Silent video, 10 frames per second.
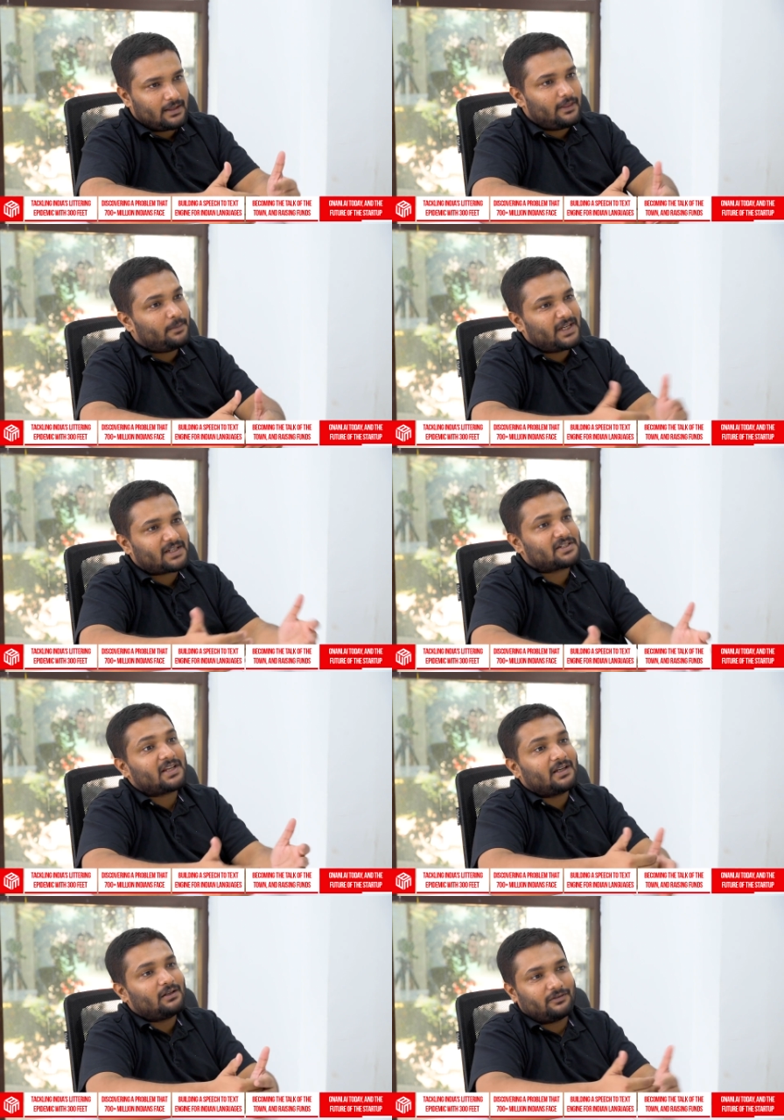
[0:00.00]
the biggest
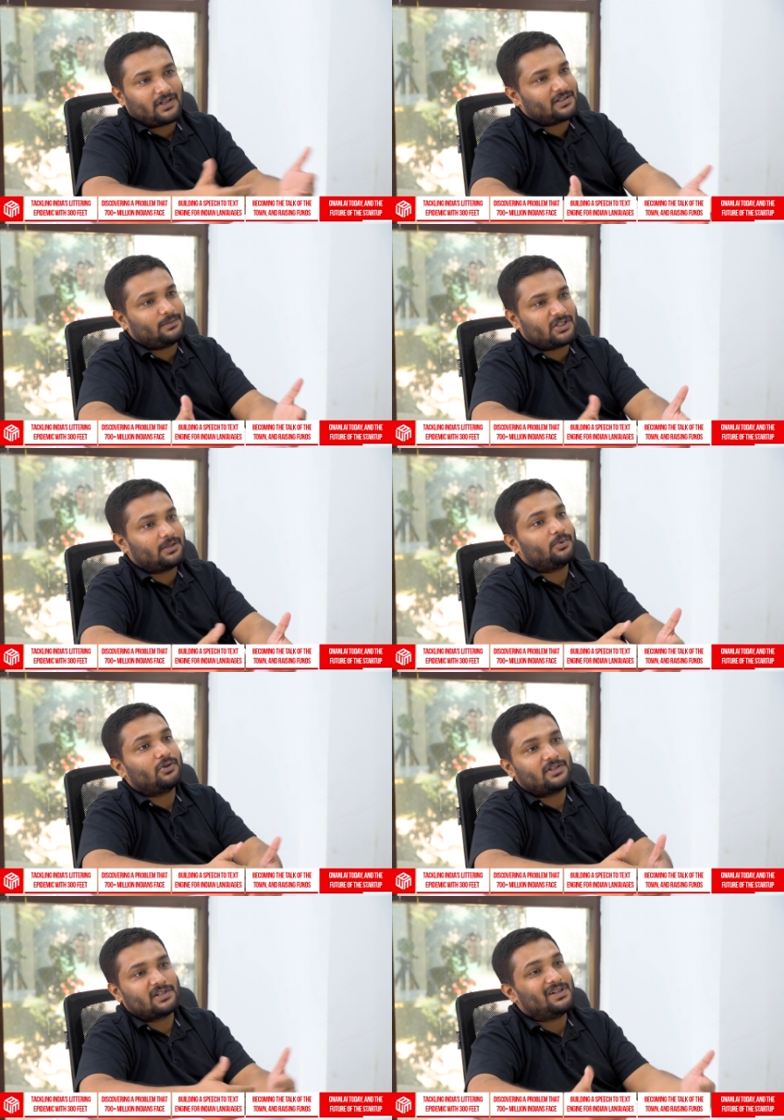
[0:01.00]
channel of customer
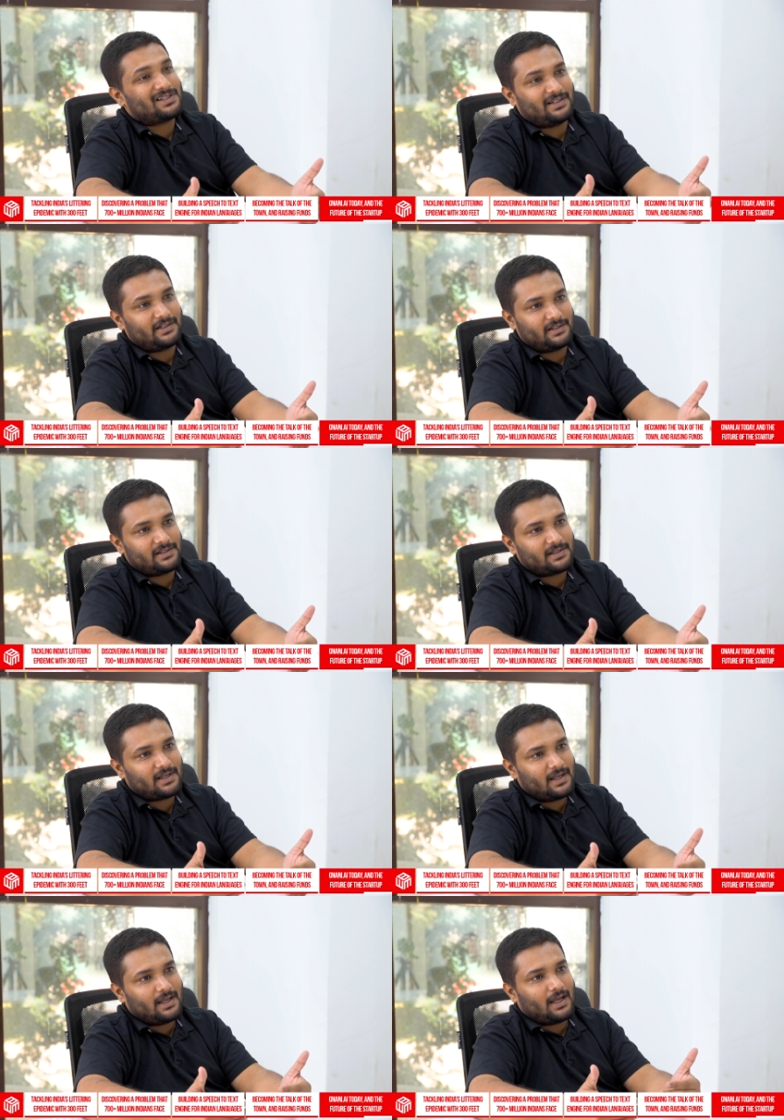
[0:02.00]
support is call centers.
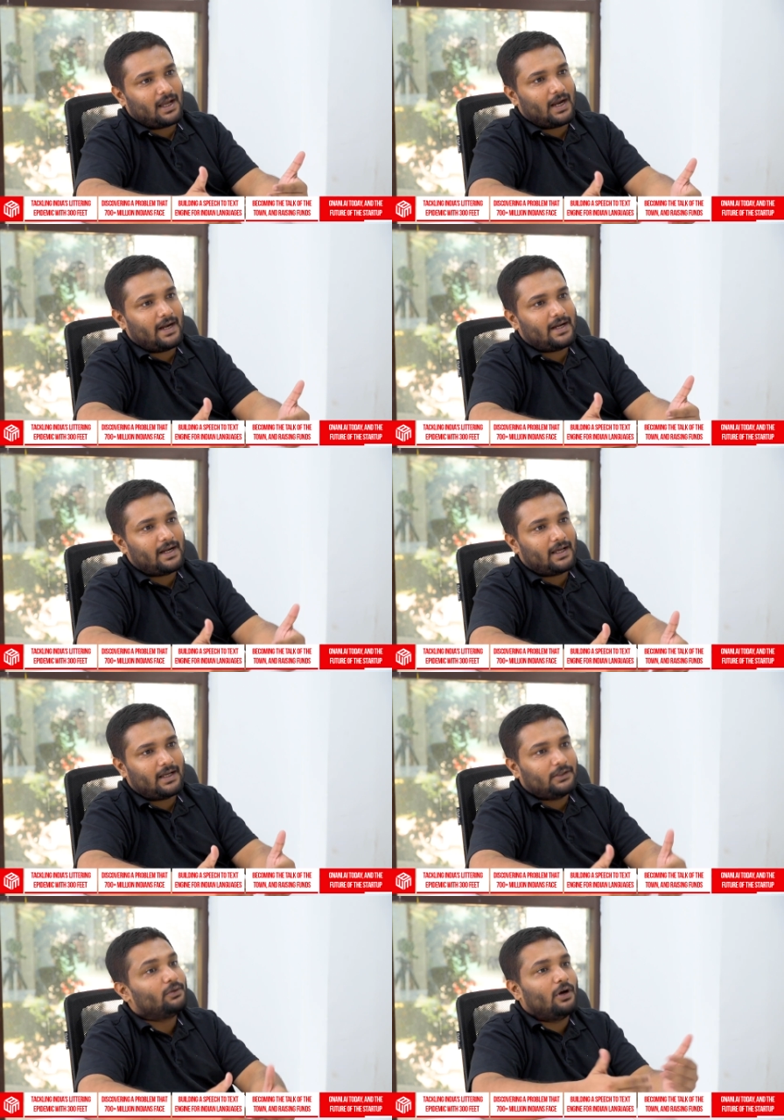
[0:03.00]
And uh,
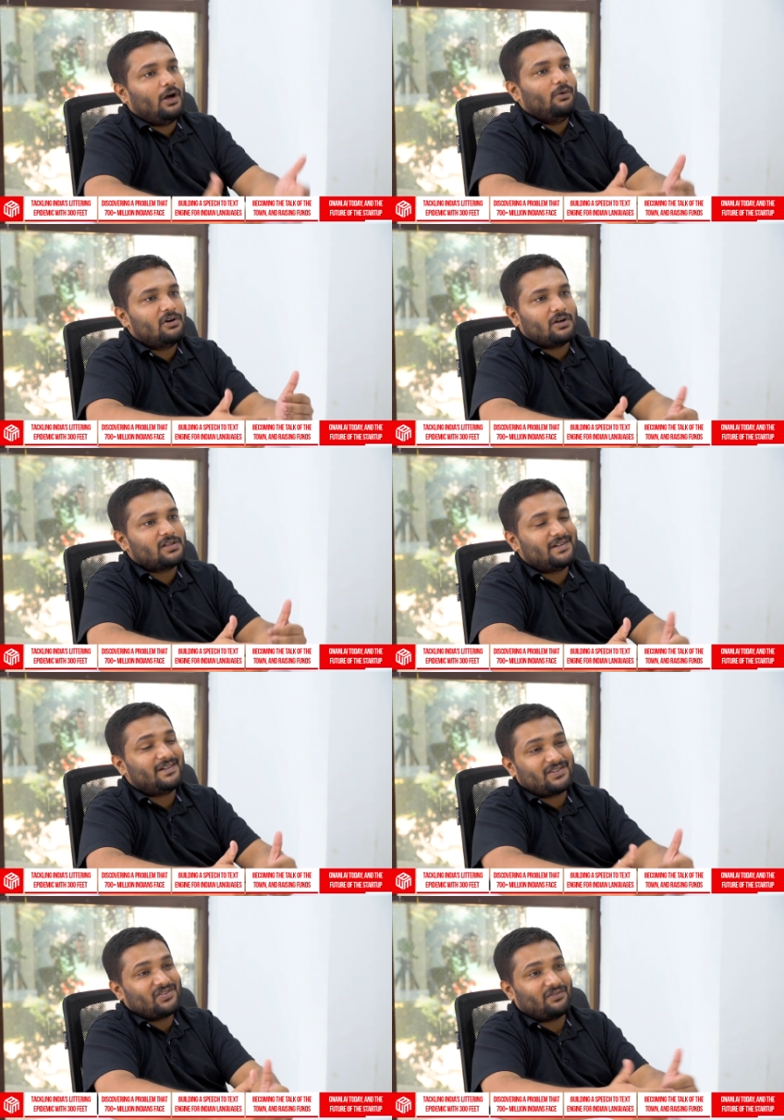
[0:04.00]
you know how a call
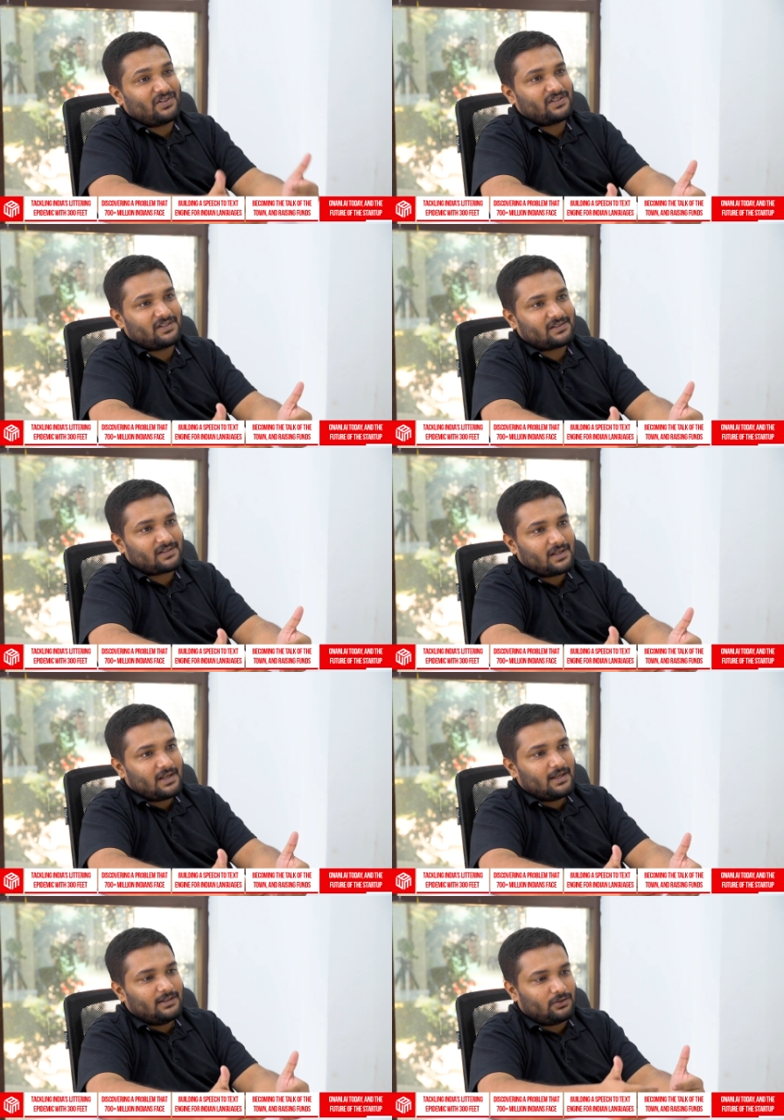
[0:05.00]
center service is.
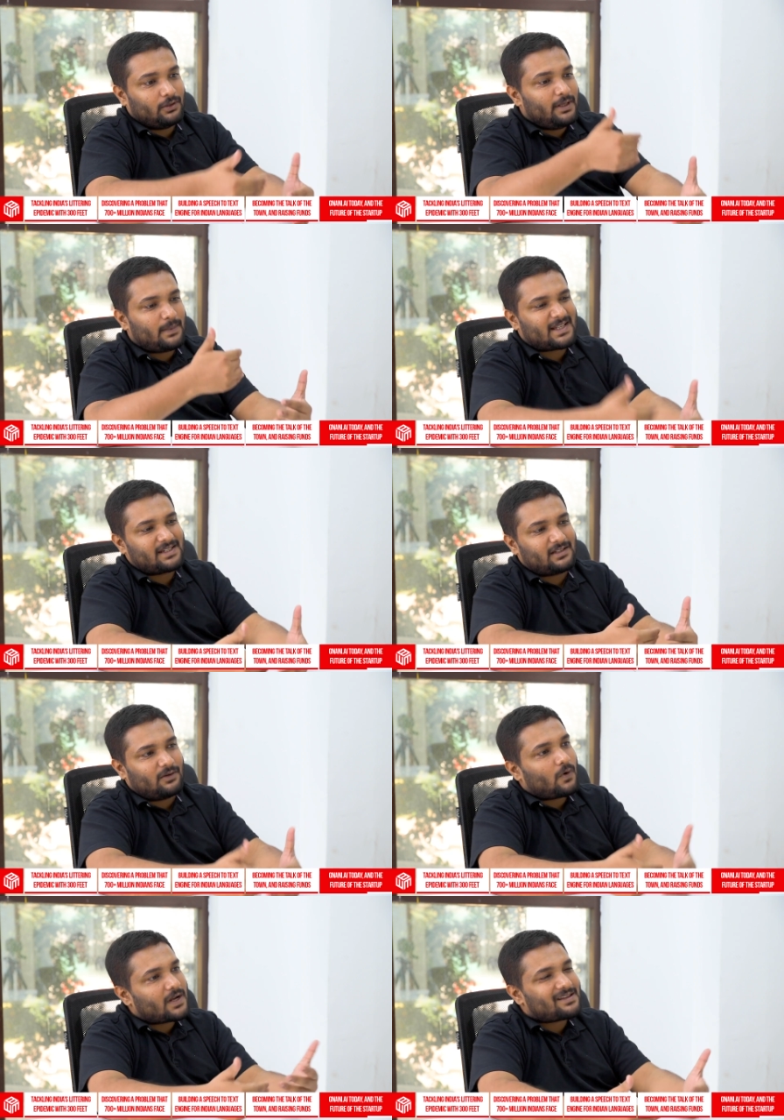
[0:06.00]
So imagine a
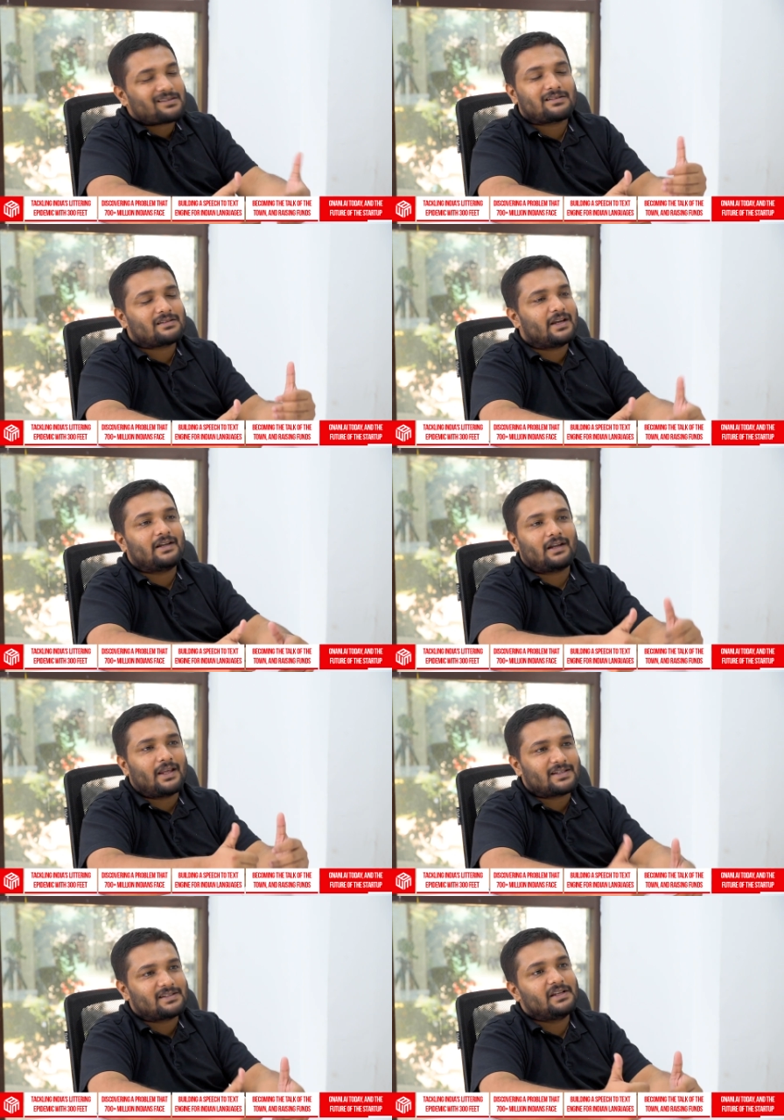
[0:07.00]
voice assistant
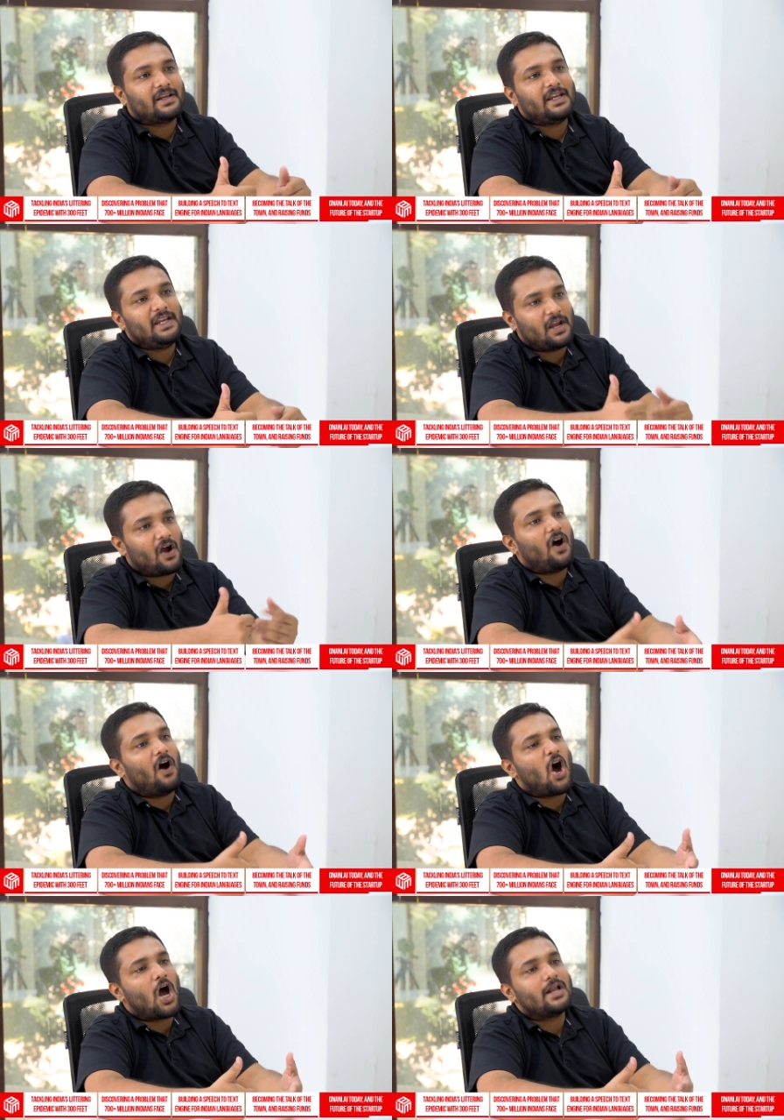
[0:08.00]
like Siri
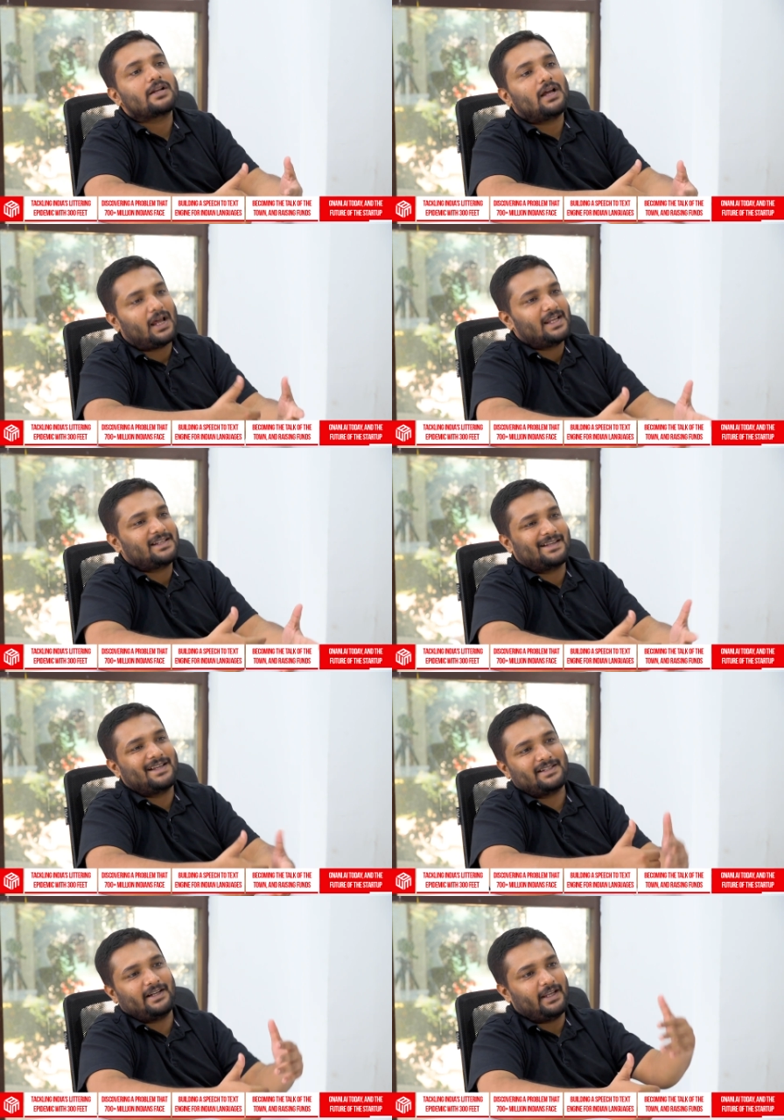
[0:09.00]
or Alexa
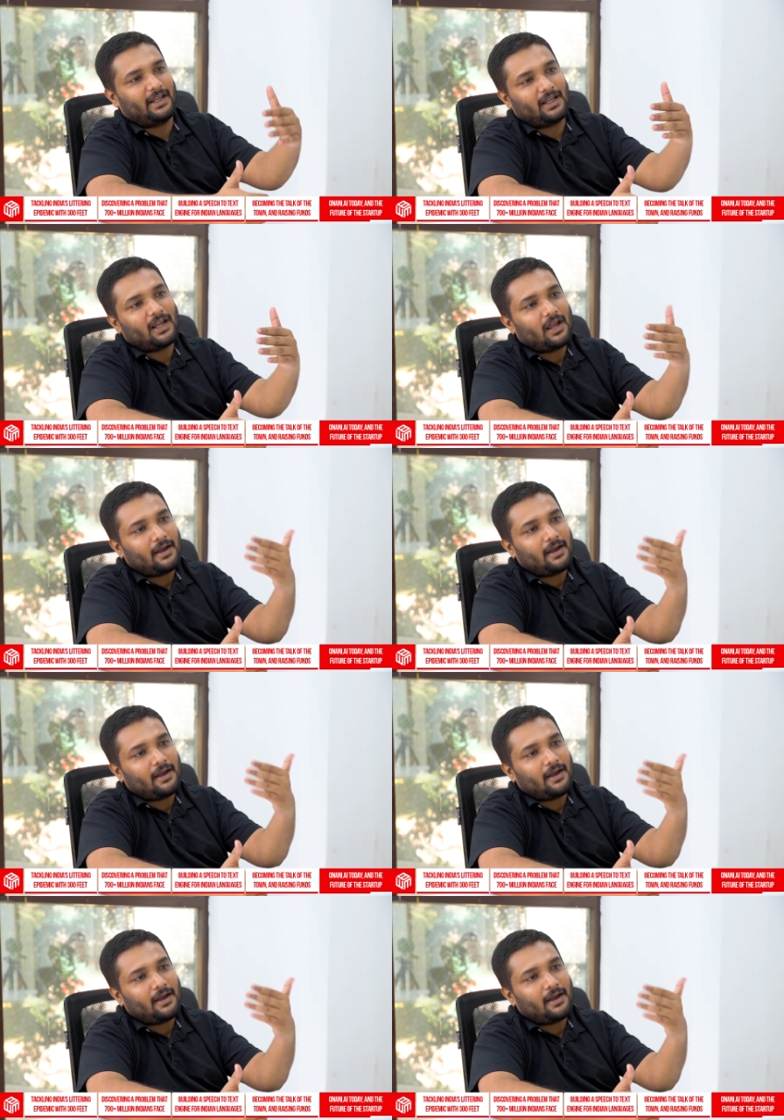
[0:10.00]
sitting